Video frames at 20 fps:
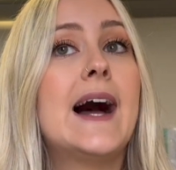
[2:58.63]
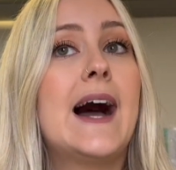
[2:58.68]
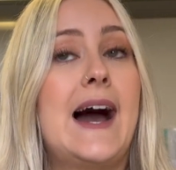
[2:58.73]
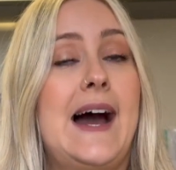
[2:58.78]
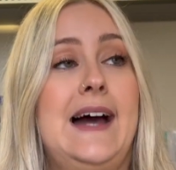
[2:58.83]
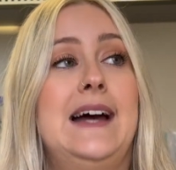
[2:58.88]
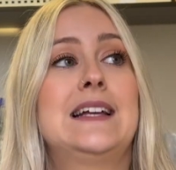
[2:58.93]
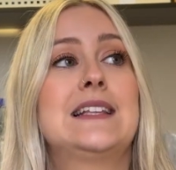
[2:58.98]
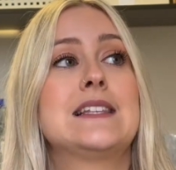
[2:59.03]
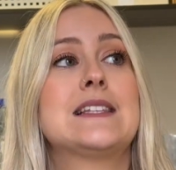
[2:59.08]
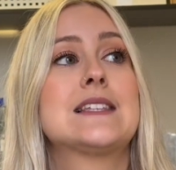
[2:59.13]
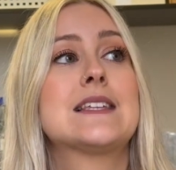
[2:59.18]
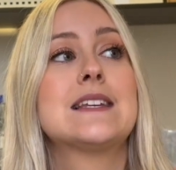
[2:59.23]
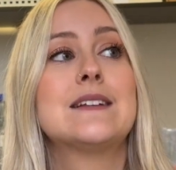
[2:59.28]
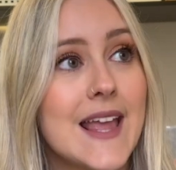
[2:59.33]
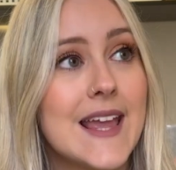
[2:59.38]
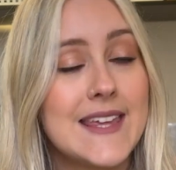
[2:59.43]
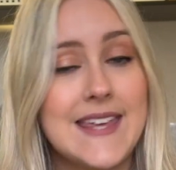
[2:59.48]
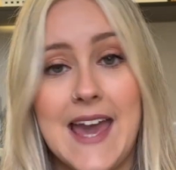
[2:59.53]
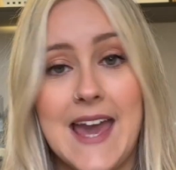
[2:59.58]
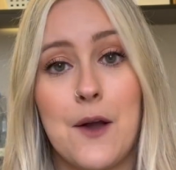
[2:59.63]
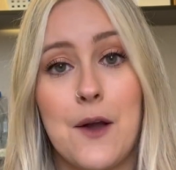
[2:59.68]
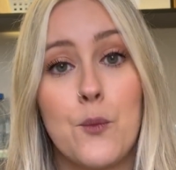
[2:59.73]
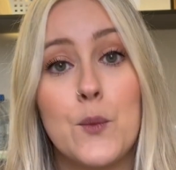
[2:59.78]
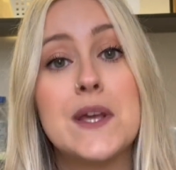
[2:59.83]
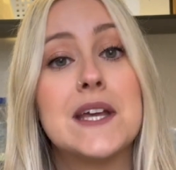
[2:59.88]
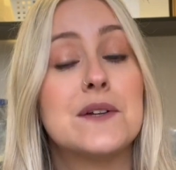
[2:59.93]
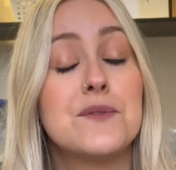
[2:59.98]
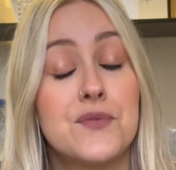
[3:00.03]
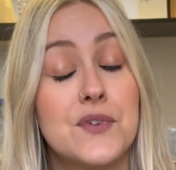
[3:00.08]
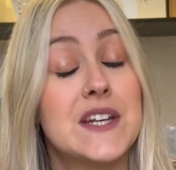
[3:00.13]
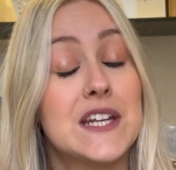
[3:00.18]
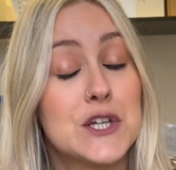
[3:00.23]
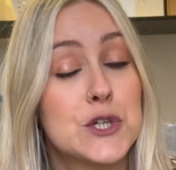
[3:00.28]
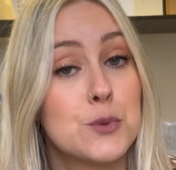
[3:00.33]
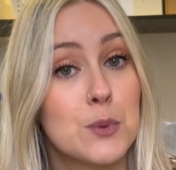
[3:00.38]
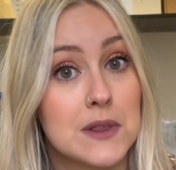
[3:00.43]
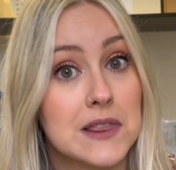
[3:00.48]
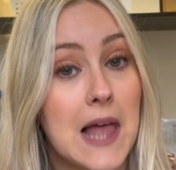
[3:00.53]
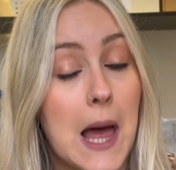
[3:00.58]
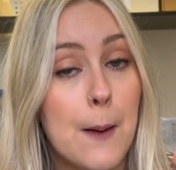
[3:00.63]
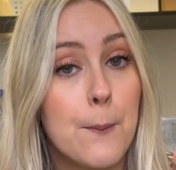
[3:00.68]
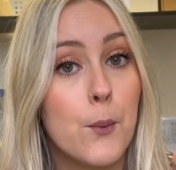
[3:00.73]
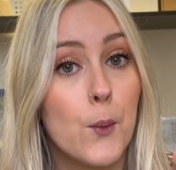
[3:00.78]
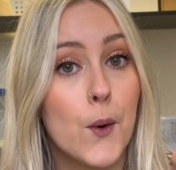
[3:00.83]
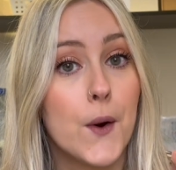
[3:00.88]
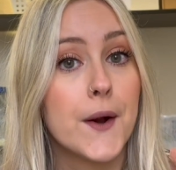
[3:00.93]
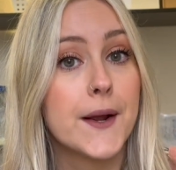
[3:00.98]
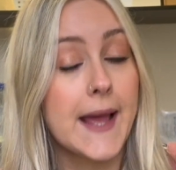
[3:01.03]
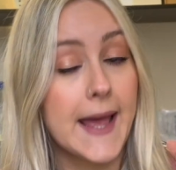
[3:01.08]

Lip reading: and yeah, we can finish with lab work